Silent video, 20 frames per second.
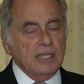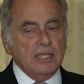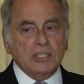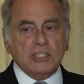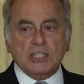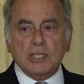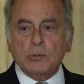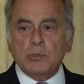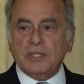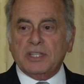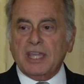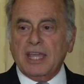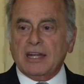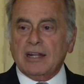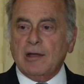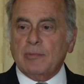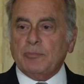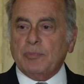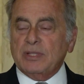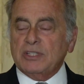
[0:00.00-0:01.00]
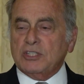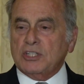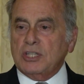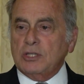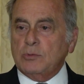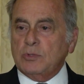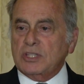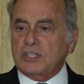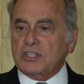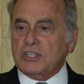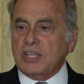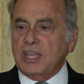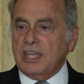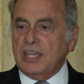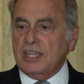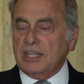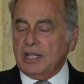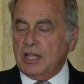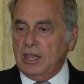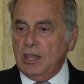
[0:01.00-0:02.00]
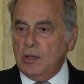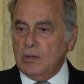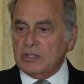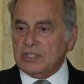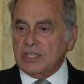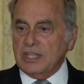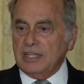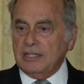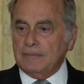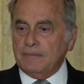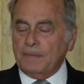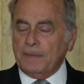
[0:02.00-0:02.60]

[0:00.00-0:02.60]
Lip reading: she would get up and she would say in closing,